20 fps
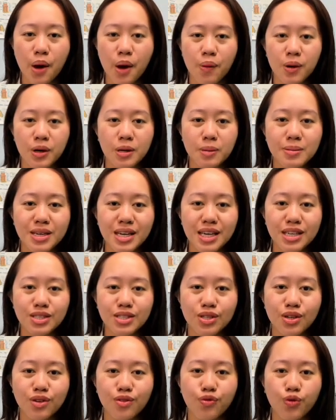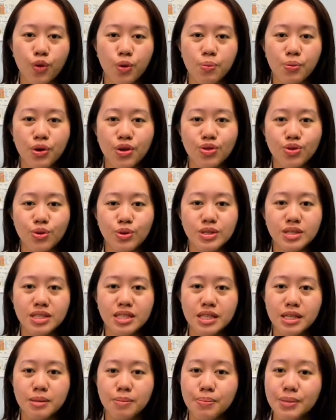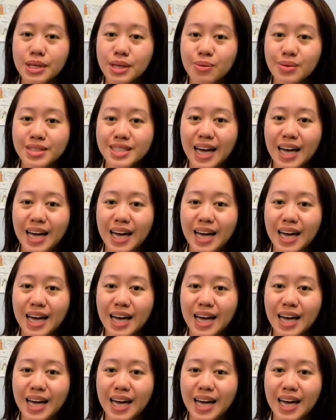recommendation 4.13b was